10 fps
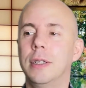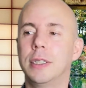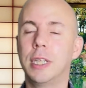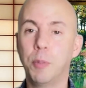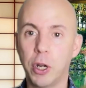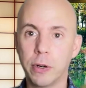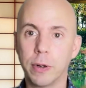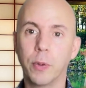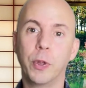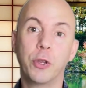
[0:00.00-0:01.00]

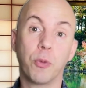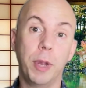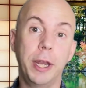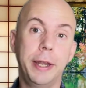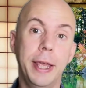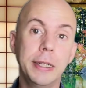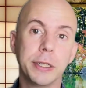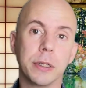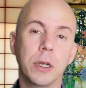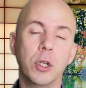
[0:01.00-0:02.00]
Similar with your
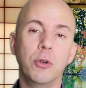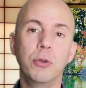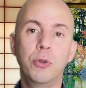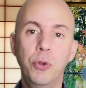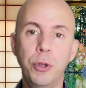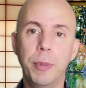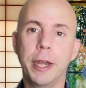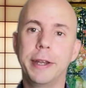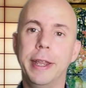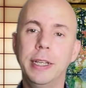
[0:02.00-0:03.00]
meditation. You do your
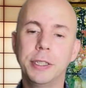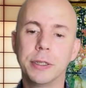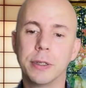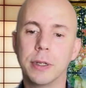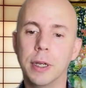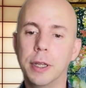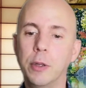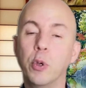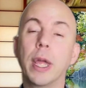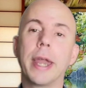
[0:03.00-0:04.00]
meditation and
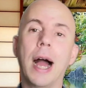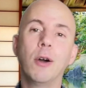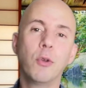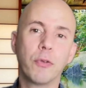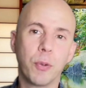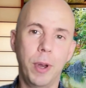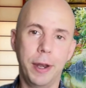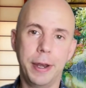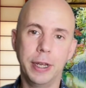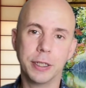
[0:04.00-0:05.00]
then you get out of your
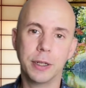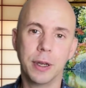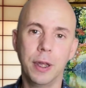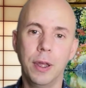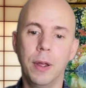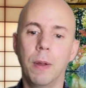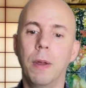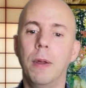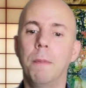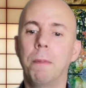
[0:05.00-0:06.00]
meditation.
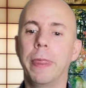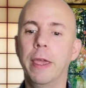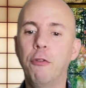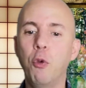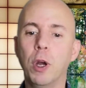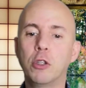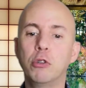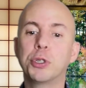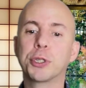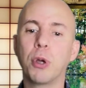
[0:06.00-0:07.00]
If you want
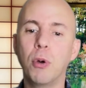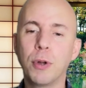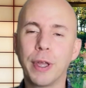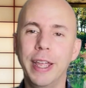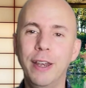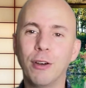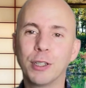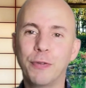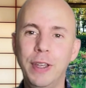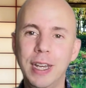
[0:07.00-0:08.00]
to soak in
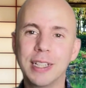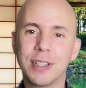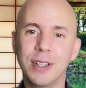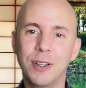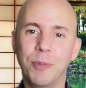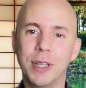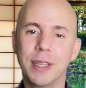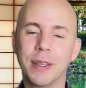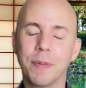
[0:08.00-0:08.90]
those feelings a little bit,